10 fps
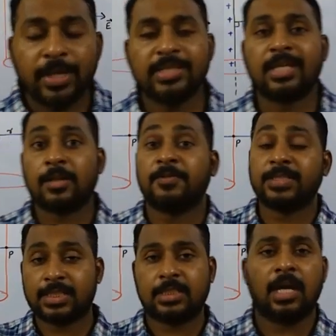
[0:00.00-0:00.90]
many
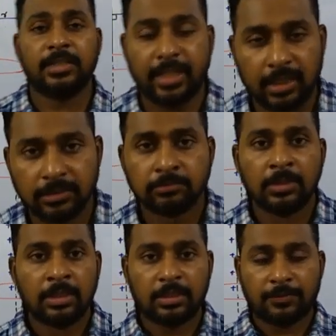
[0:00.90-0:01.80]
surfaces are there?
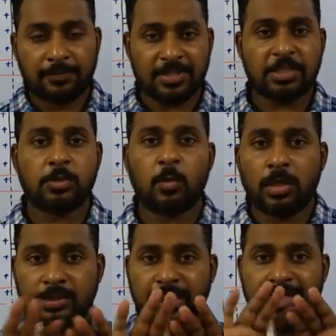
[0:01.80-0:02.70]
The first
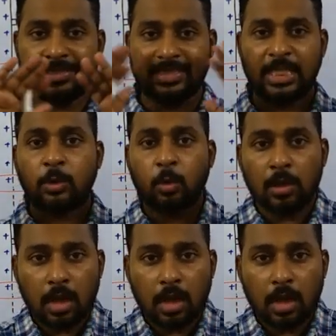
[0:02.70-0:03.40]
one, there is a